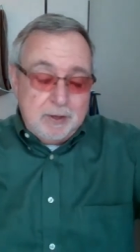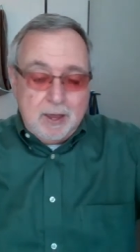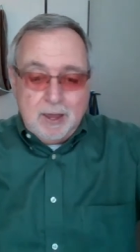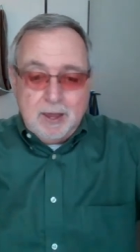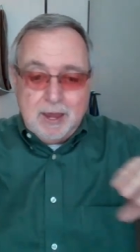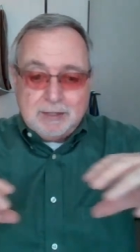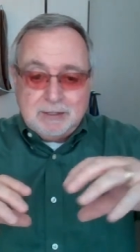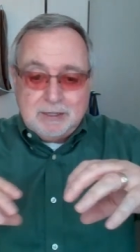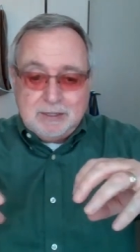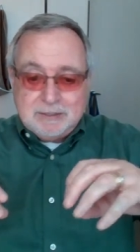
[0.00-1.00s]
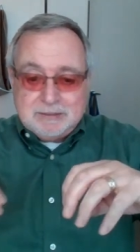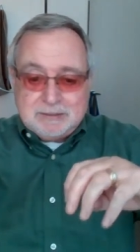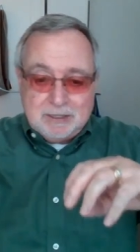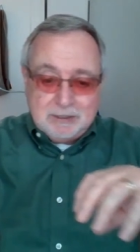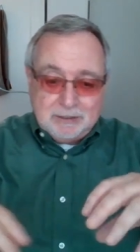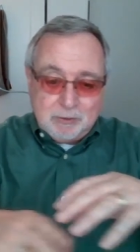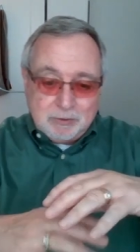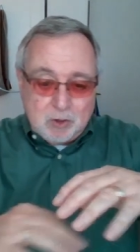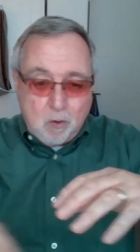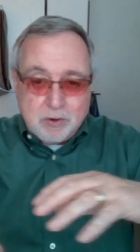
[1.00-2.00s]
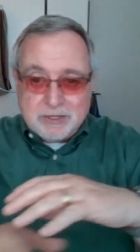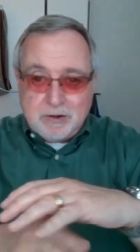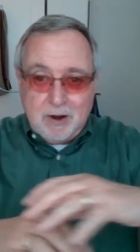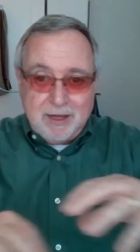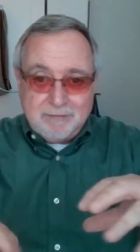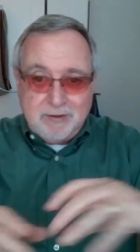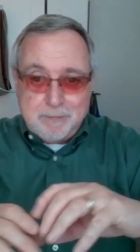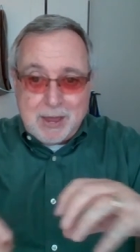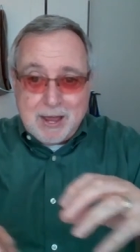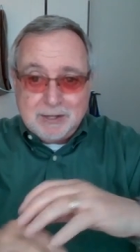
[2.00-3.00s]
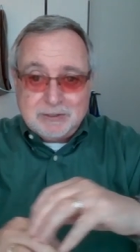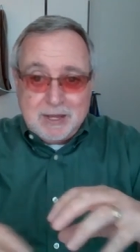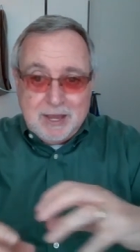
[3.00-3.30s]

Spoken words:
and then it's the liquid core is getting all out of that balance,